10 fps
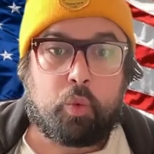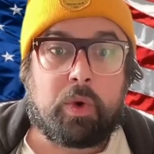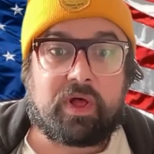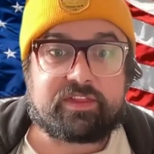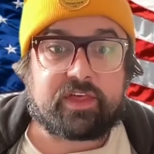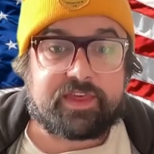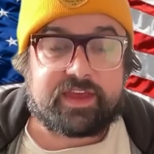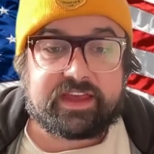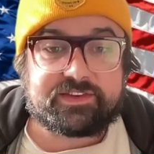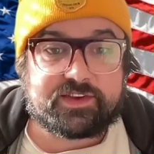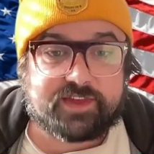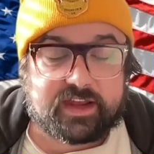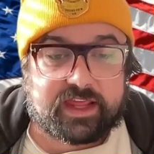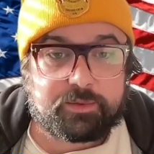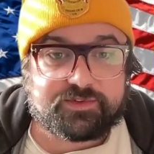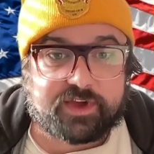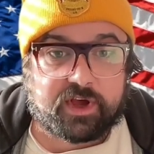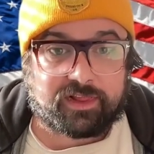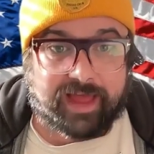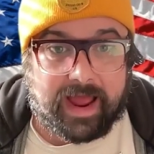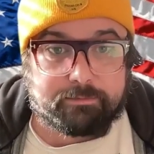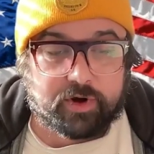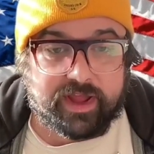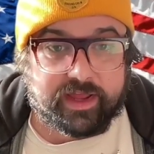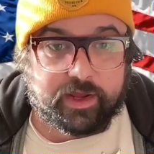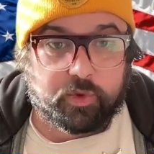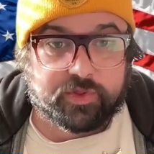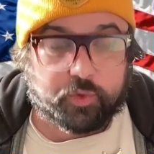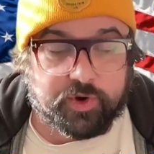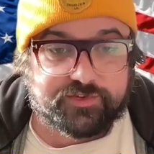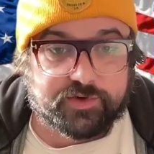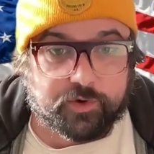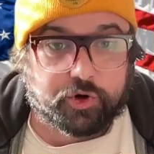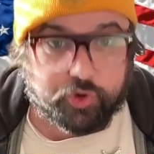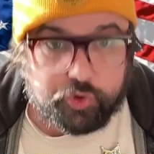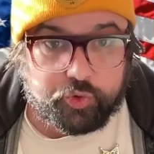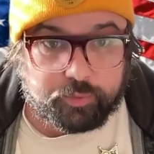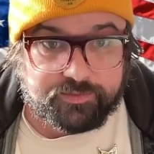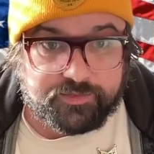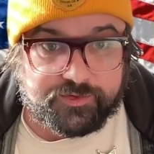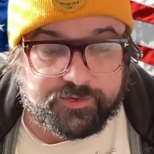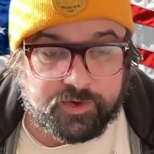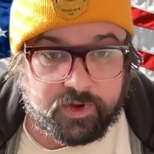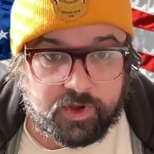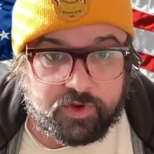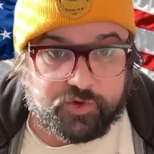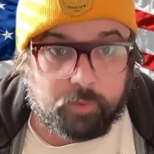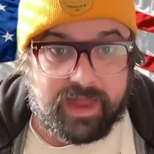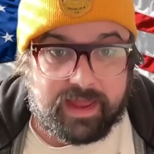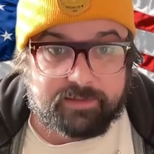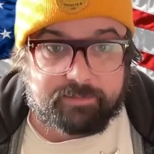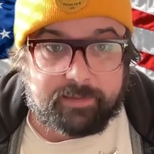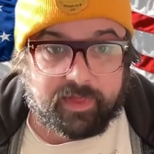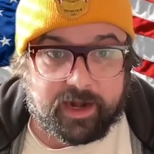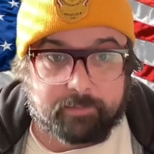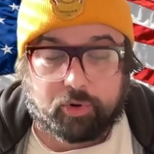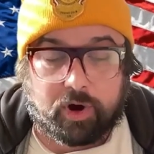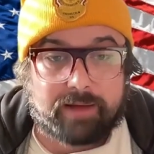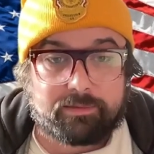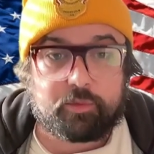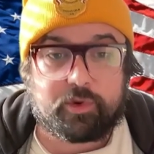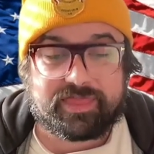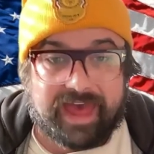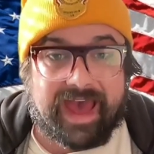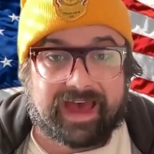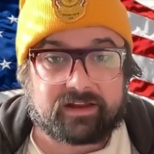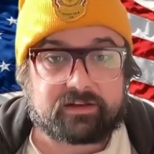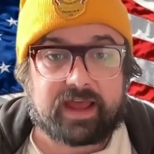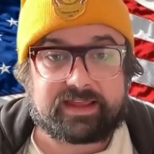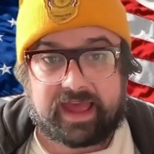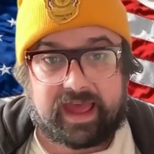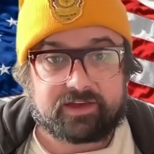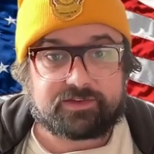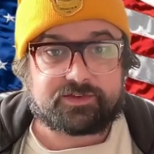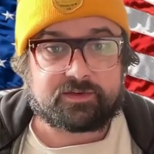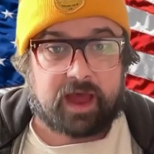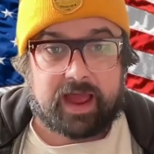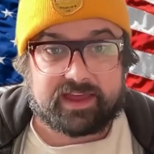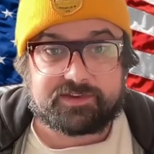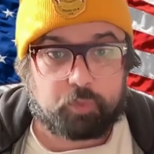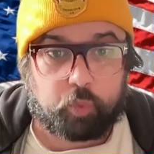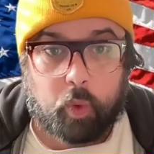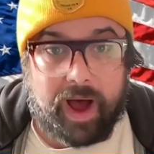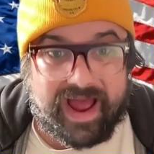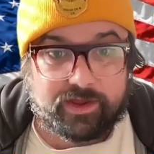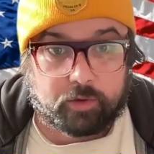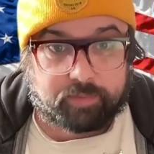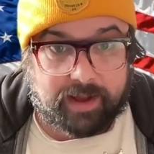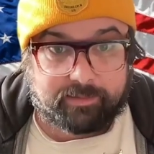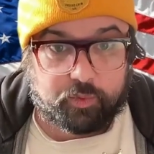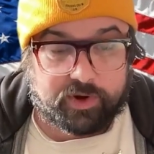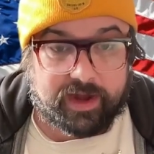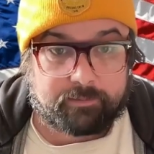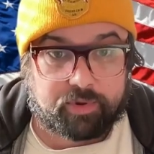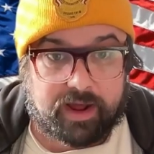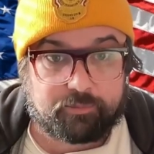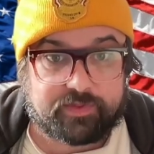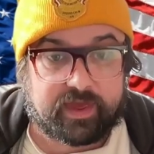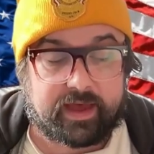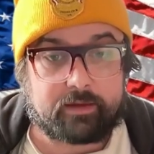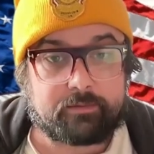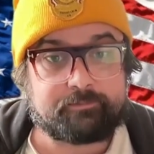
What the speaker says: Well, the thing is that he was collaborating with Christopher Coombes, so maybe people had a problem with that, I guess. I guess Weigel probably would have had a problem with that.